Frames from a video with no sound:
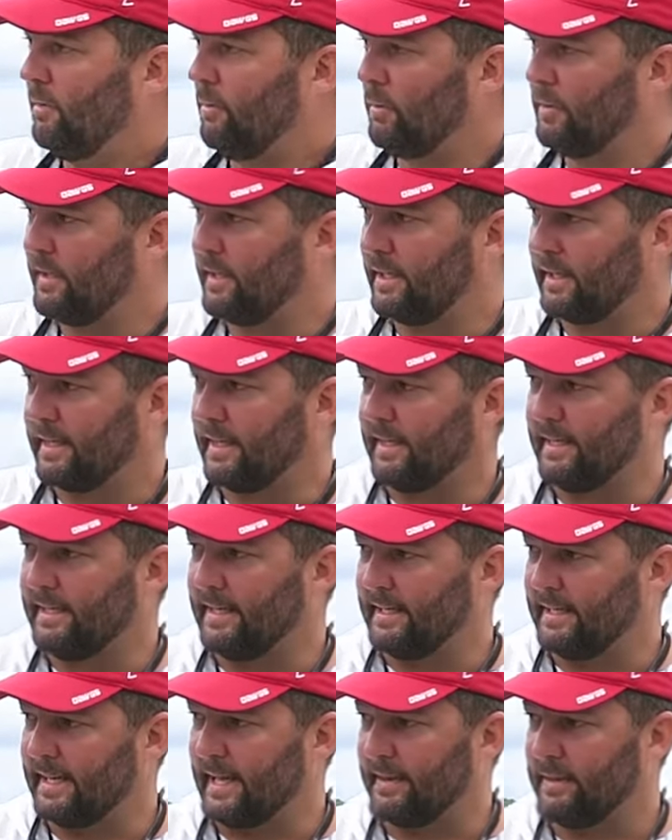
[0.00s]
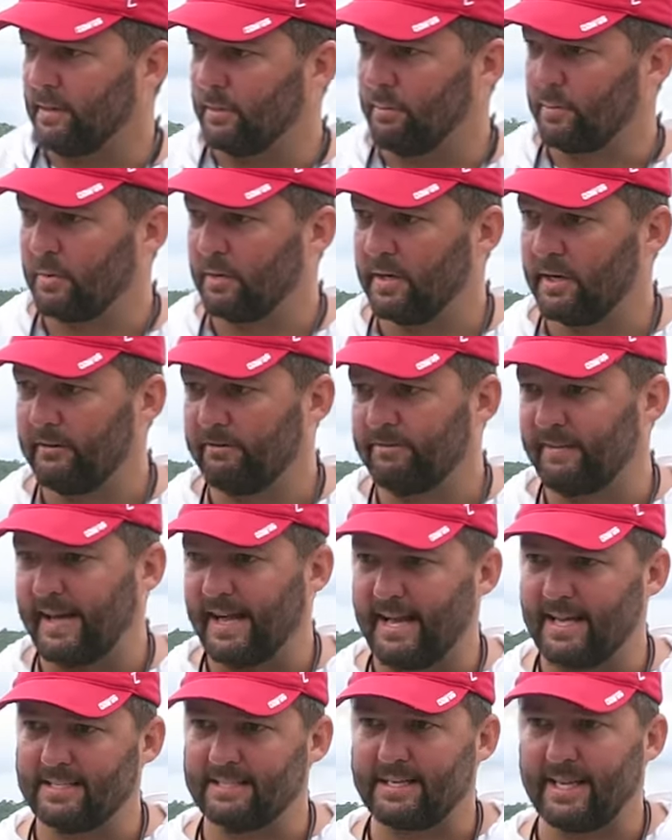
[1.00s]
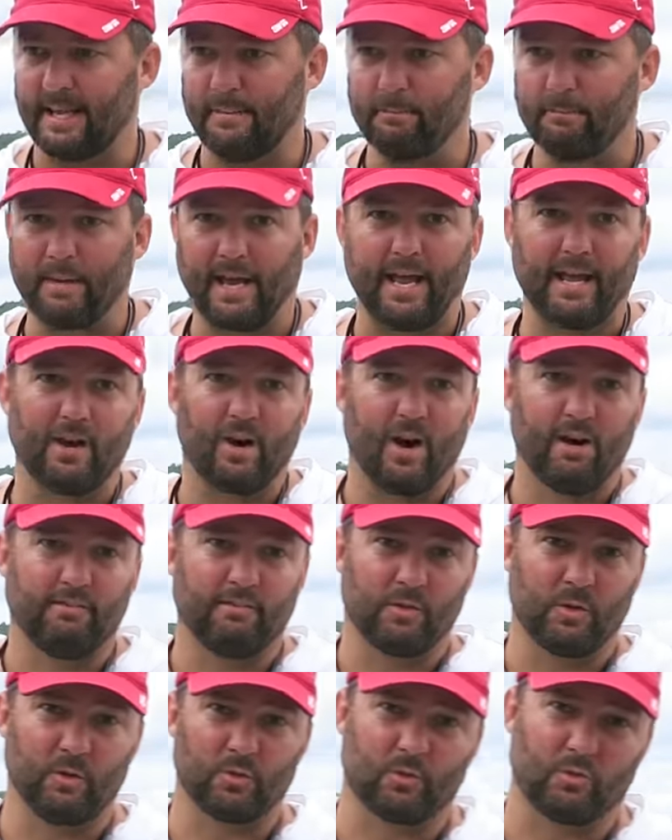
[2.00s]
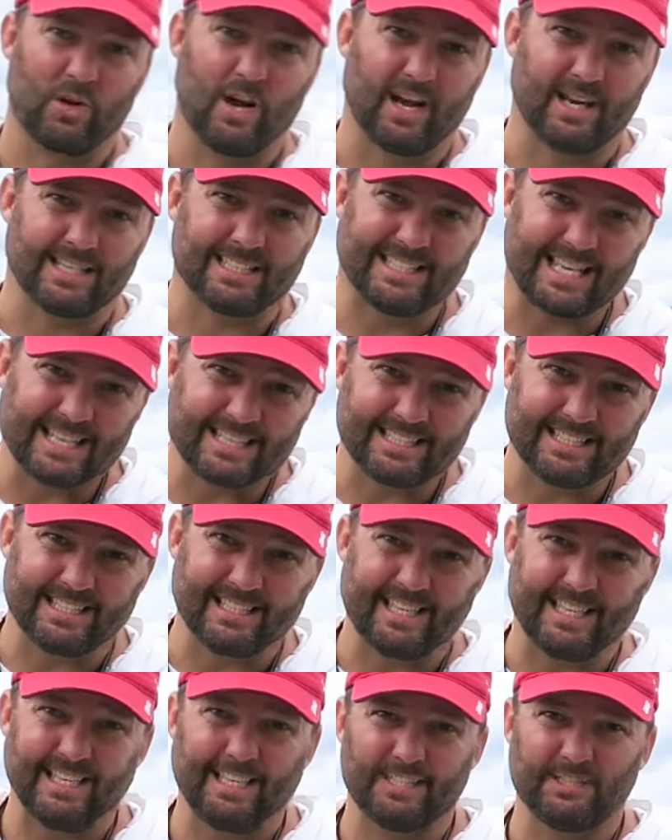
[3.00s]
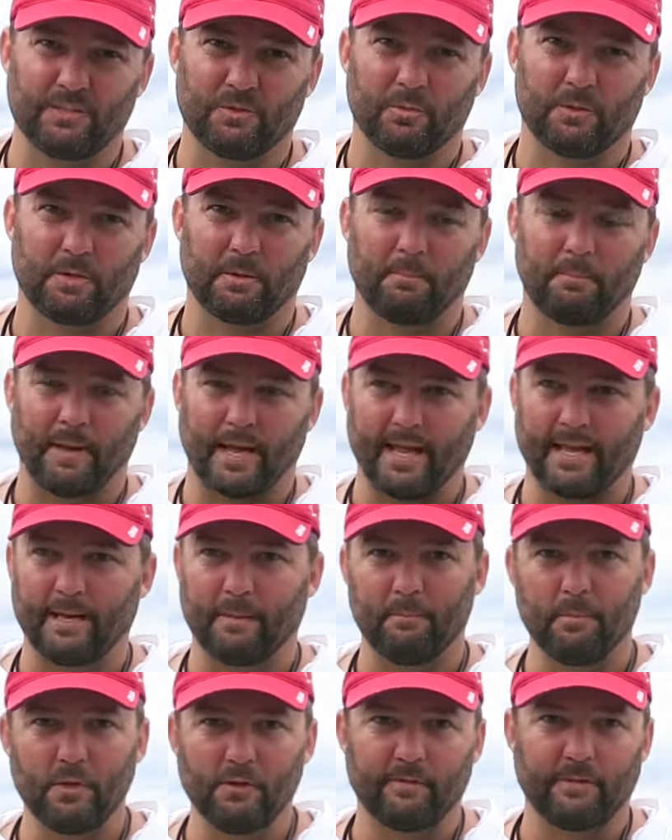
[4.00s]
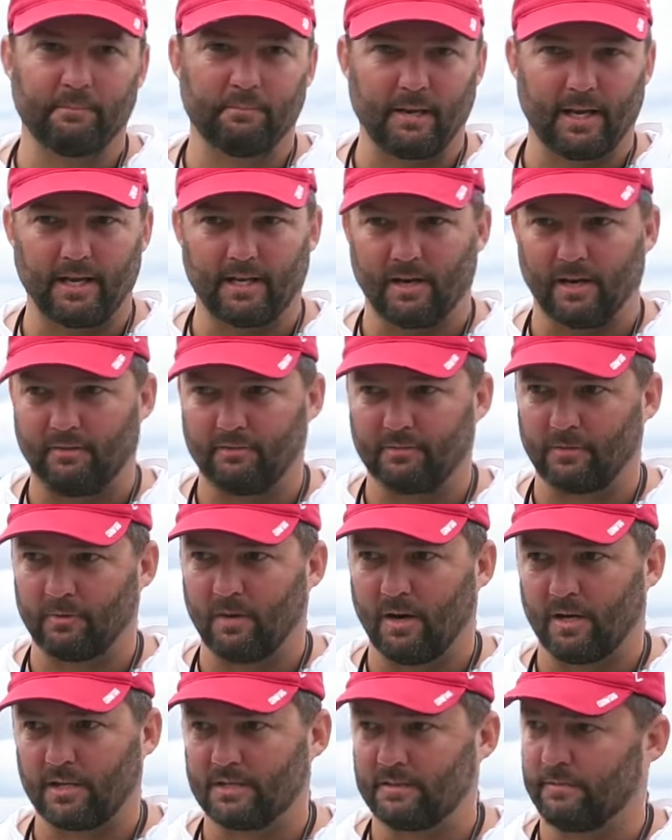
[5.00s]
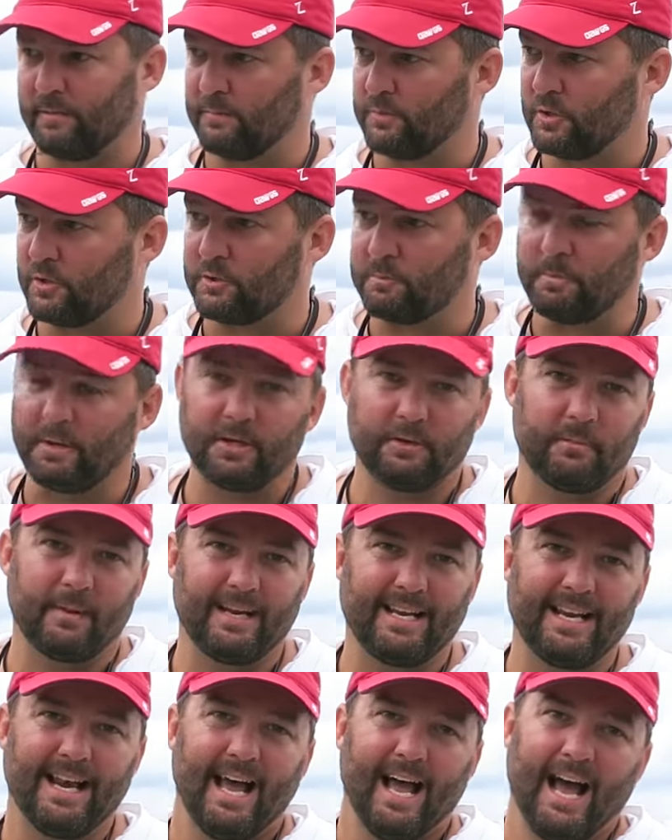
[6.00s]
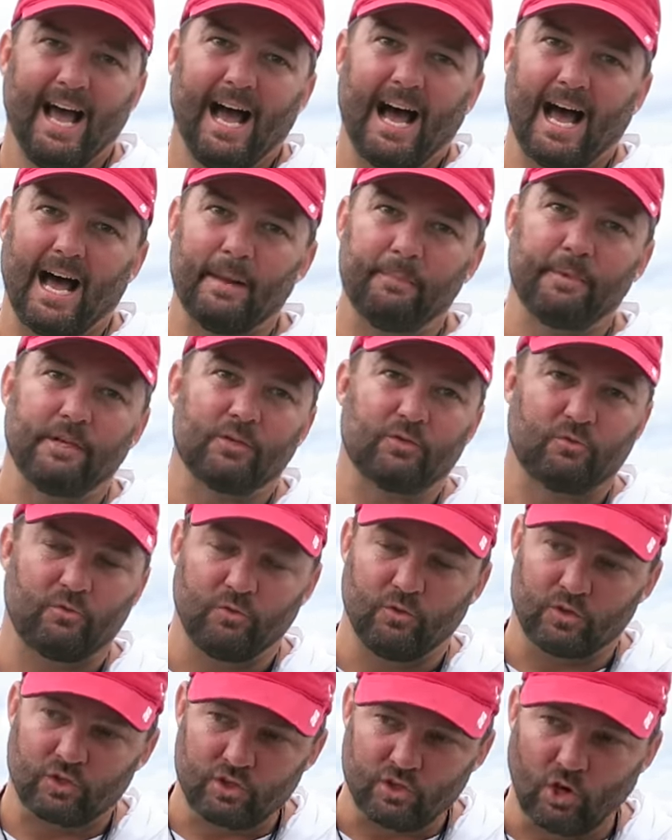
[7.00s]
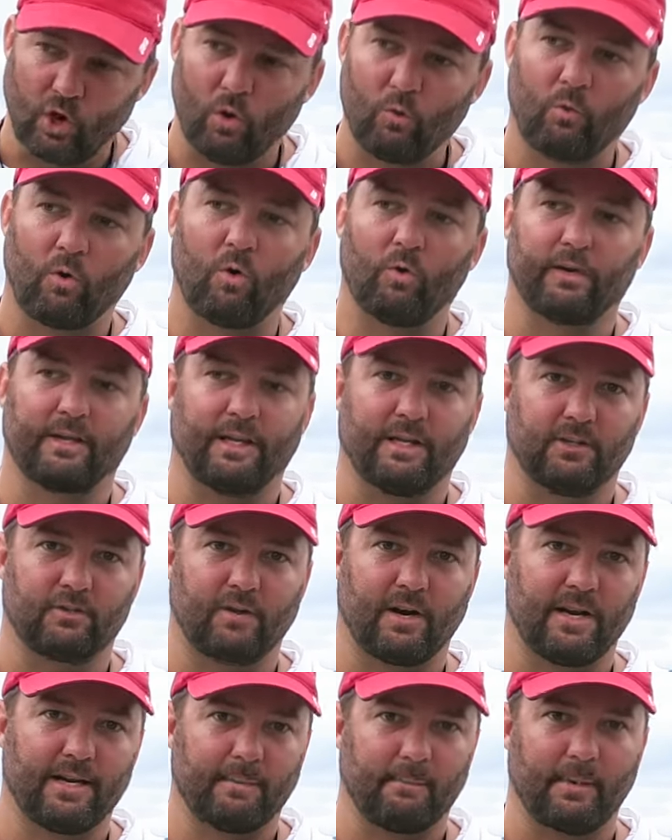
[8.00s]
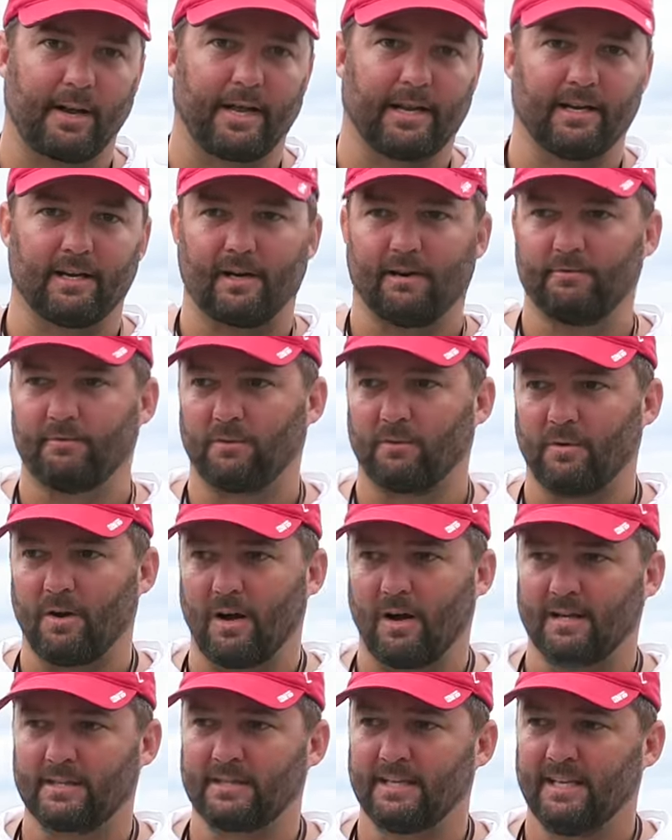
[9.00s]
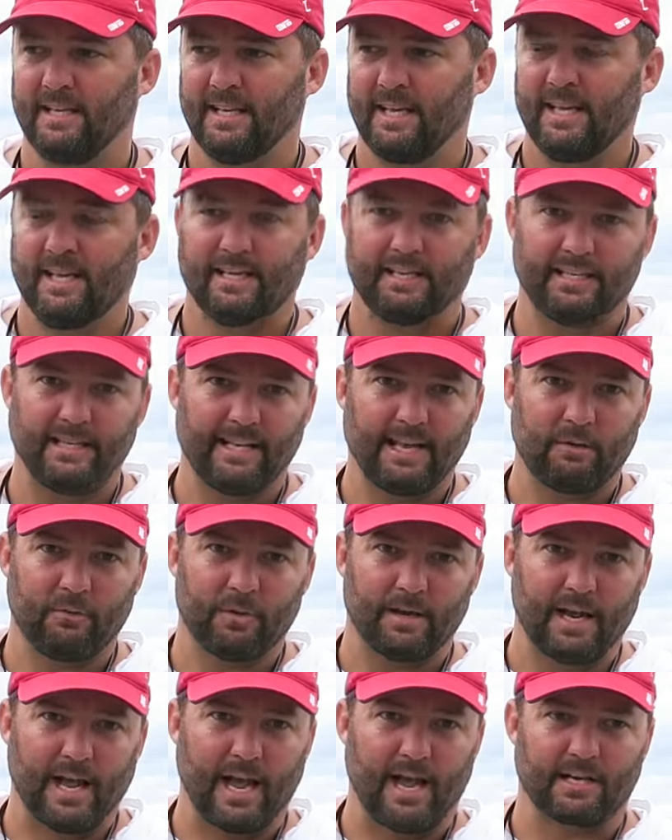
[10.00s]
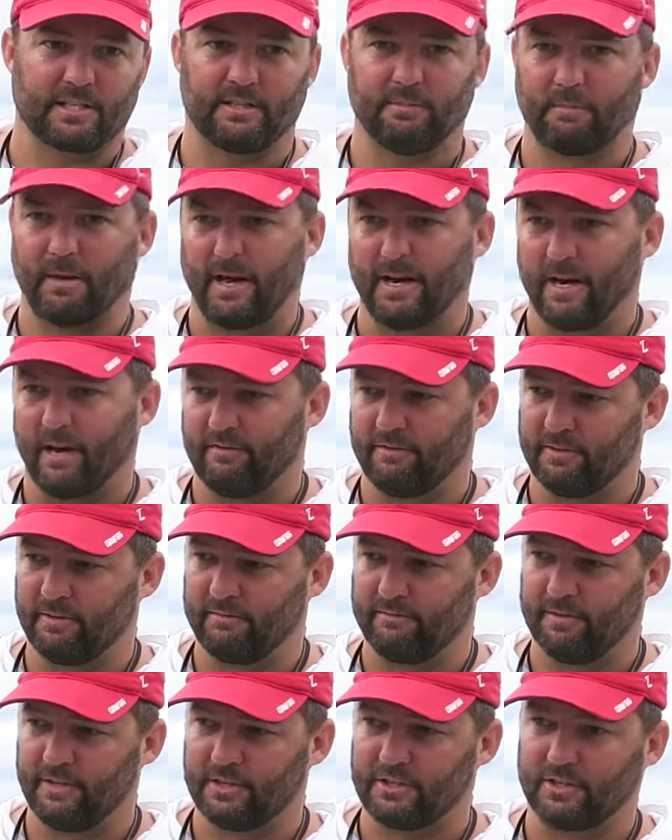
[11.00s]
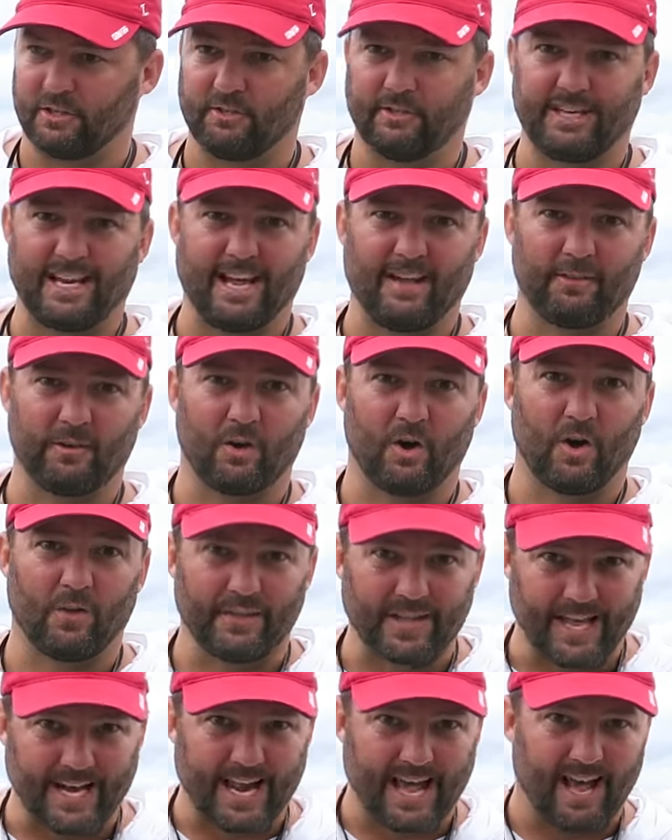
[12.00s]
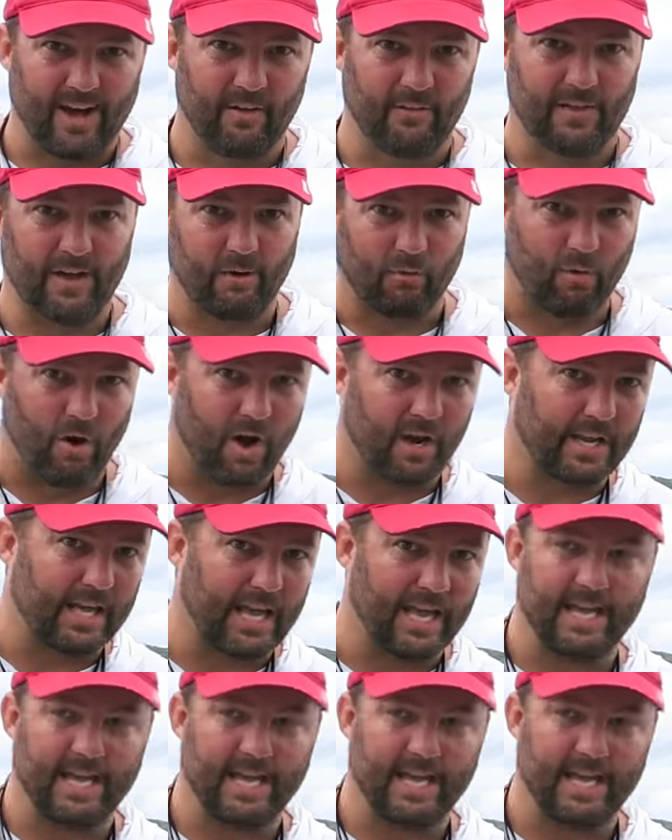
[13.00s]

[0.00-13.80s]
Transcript: one that can get down there pretty fast and bang off of those rocks. That's the key is you want to bang a moving bait off the rocks. If it was a spinner bait, I'd be slow rolling it and trying to bang it off the rocks. Get that reaction bite off of the fish that are down there on that on that rock